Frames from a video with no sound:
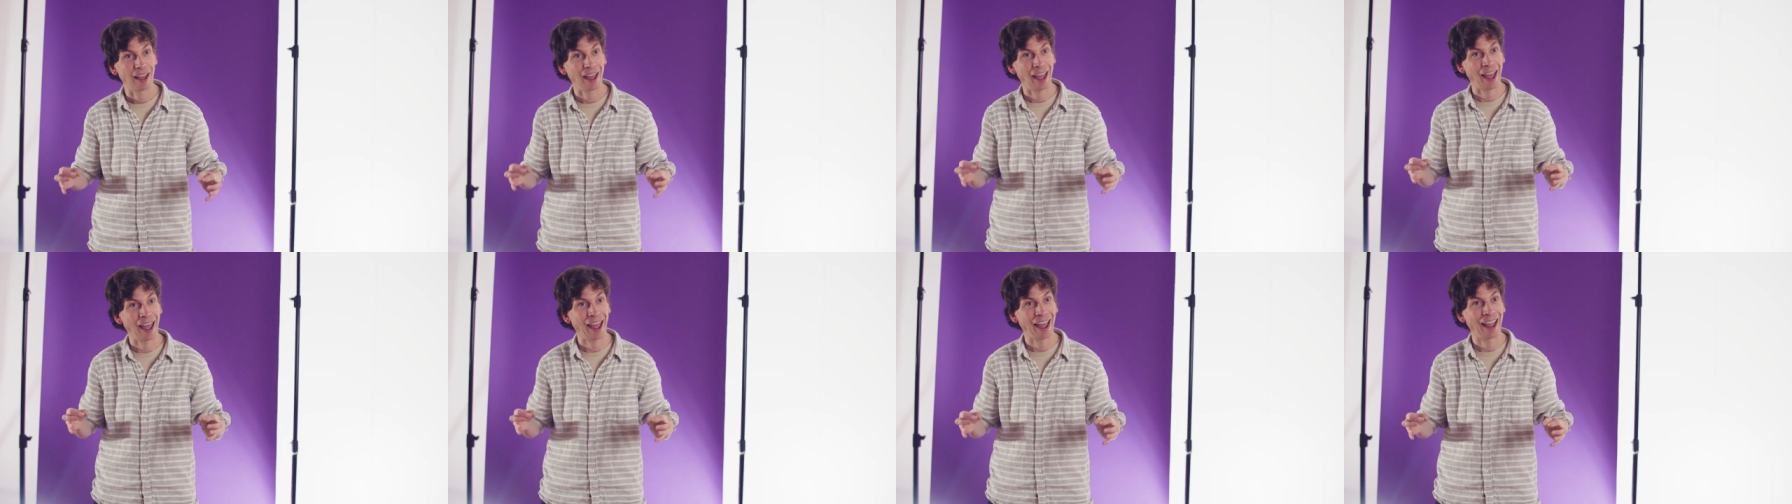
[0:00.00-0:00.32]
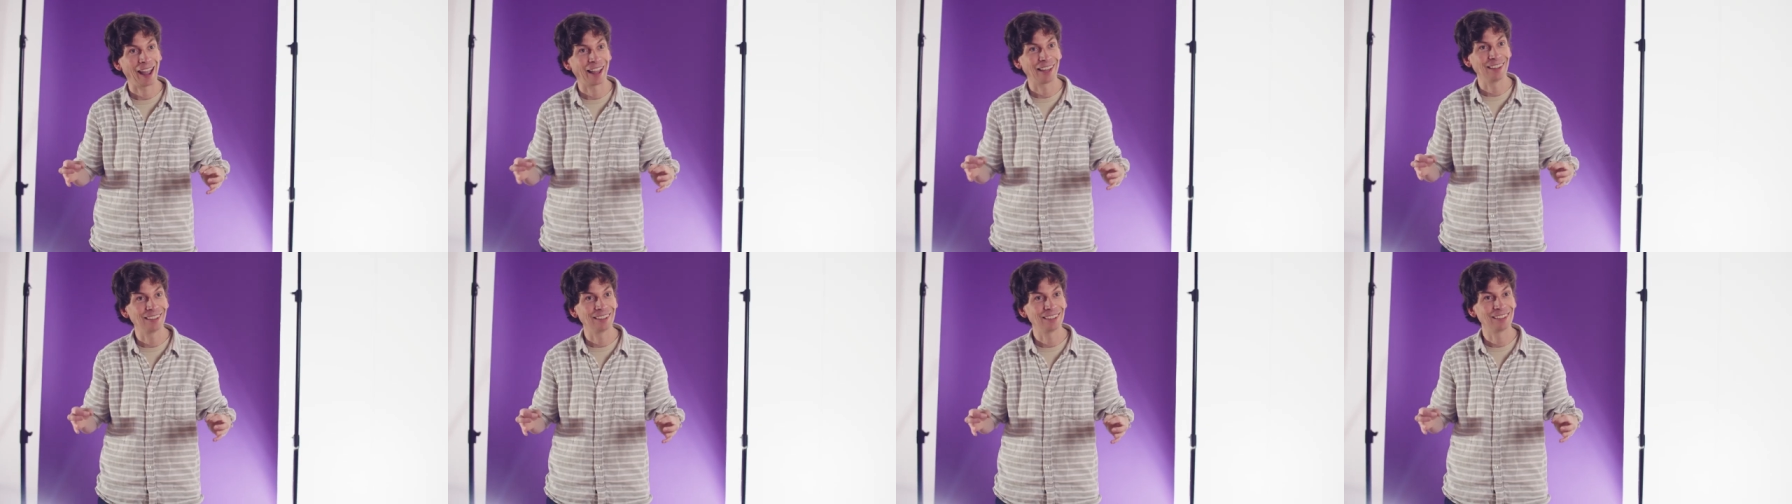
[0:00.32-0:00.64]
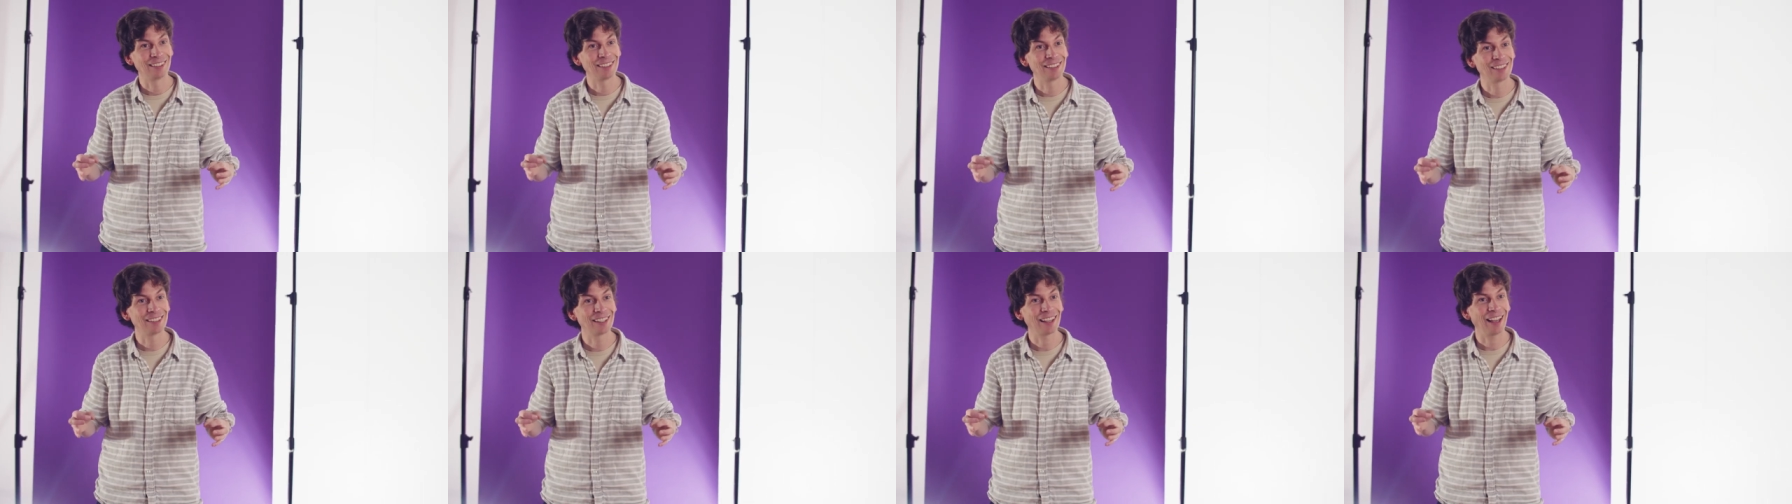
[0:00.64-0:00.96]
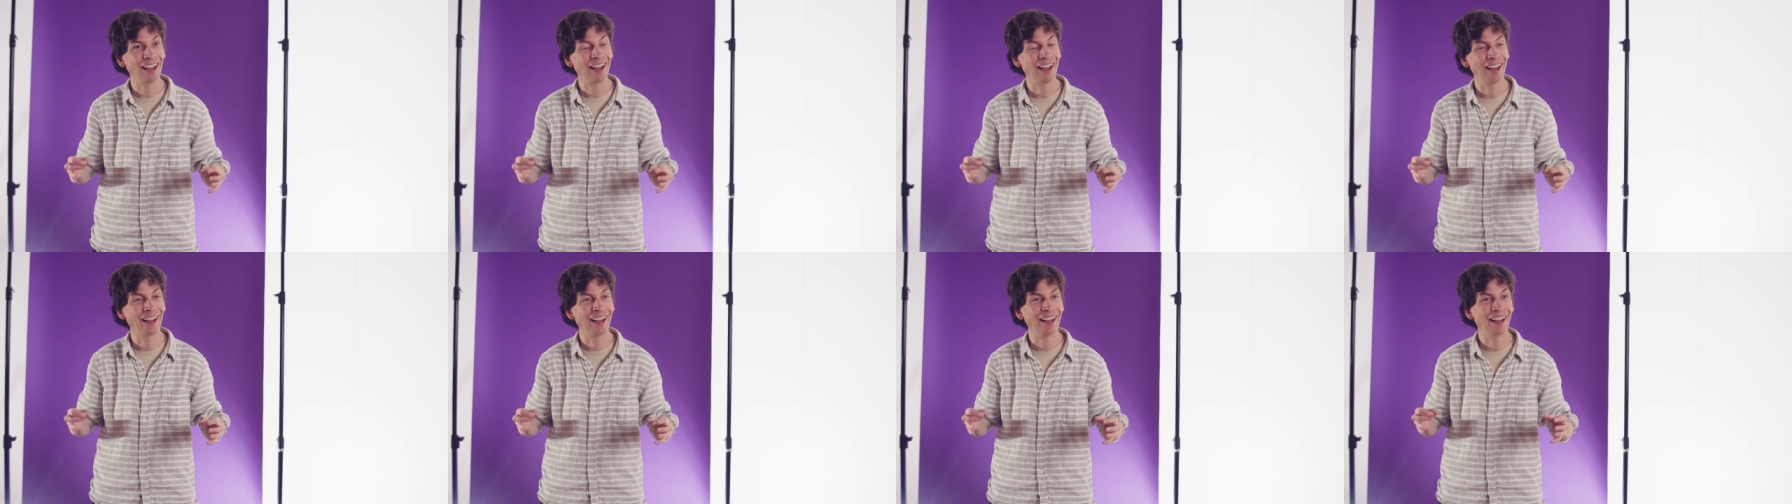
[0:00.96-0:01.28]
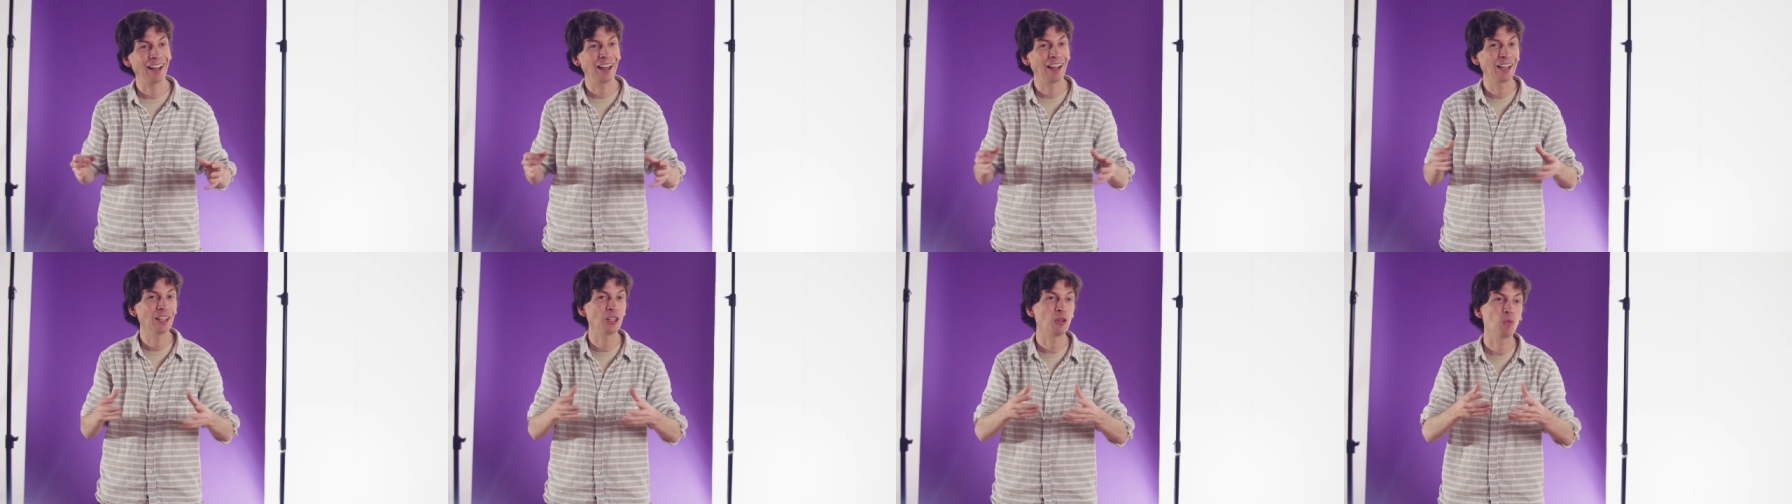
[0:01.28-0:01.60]
and
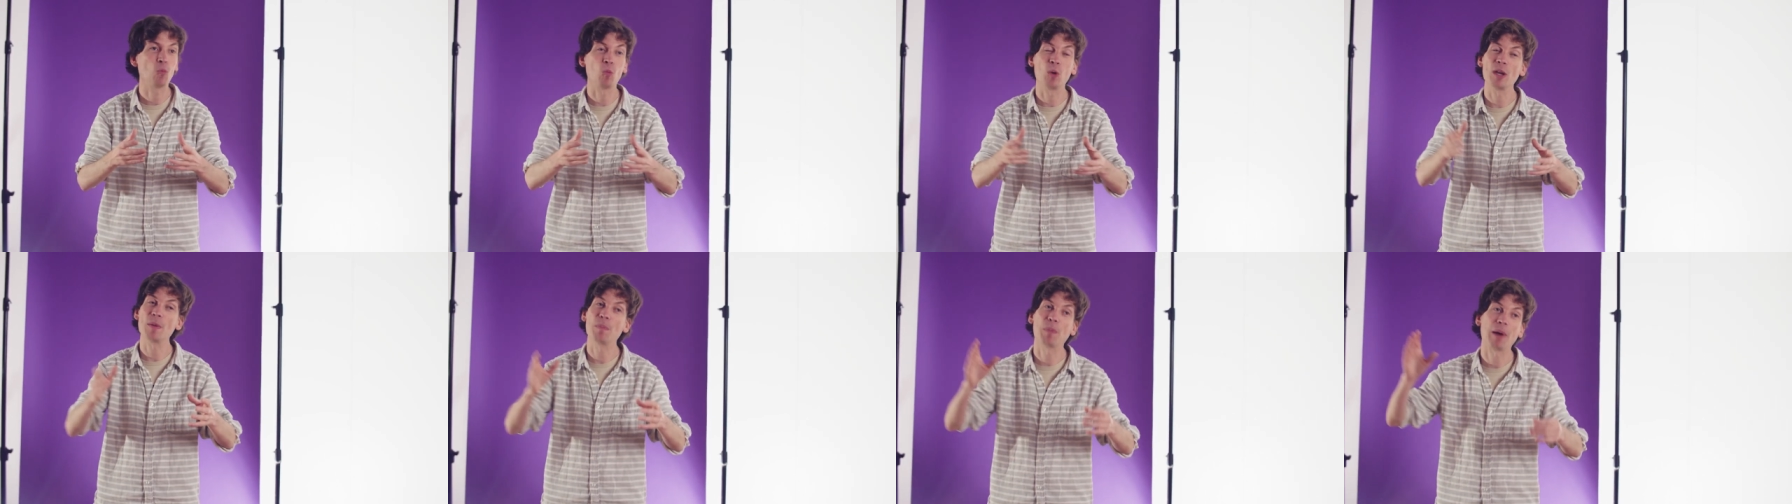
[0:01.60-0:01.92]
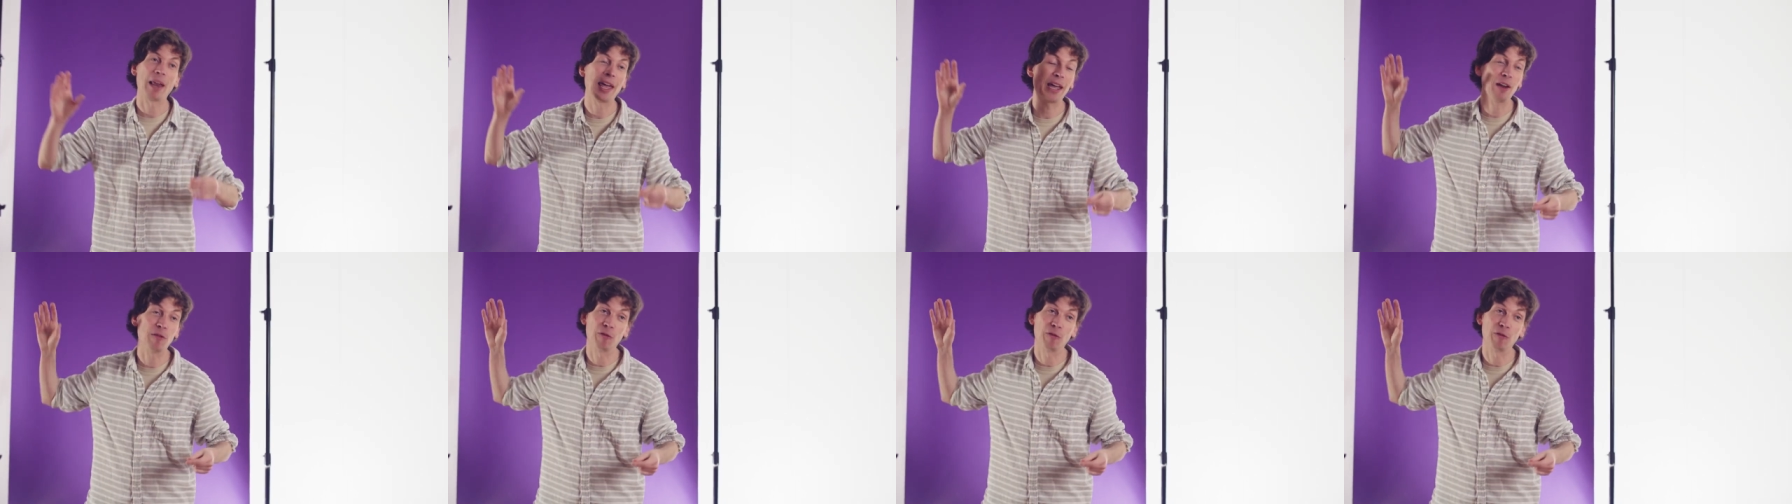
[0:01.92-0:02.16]
uh, we play